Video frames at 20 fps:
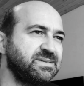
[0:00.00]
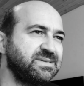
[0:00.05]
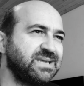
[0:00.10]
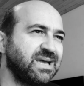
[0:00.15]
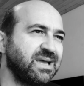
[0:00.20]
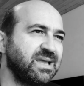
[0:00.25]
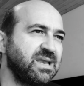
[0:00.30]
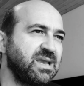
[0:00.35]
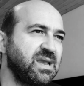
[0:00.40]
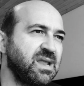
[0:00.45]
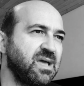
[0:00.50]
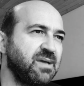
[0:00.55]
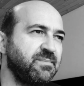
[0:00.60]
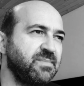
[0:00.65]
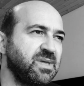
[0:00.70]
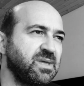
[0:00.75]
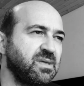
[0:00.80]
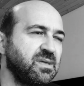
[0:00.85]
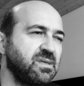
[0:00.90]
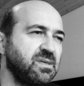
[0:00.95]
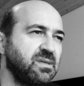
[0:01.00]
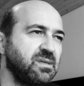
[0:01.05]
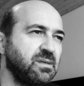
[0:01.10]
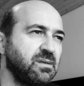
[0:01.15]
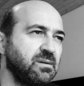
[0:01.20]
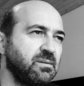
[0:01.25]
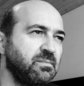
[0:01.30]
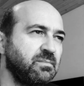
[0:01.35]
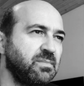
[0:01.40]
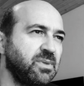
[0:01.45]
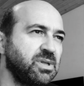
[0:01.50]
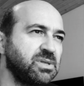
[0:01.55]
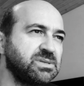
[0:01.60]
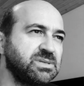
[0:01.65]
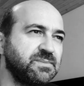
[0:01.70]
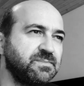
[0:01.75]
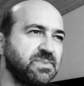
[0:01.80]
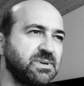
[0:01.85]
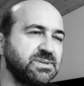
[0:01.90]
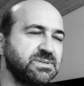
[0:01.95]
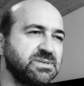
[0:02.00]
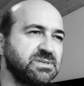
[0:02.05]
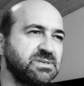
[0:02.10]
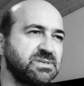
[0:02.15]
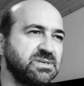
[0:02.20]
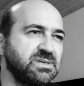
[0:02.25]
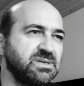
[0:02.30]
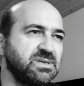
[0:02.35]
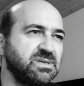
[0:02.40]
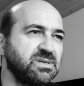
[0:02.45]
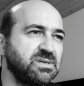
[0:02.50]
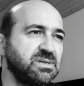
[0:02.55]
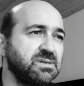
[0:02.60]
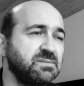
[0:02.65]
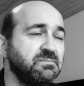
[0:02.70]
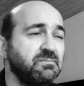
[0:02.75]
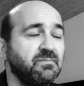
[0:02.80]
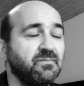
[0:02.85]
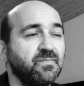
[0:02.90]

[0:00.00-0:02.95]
dynamic multiplicity,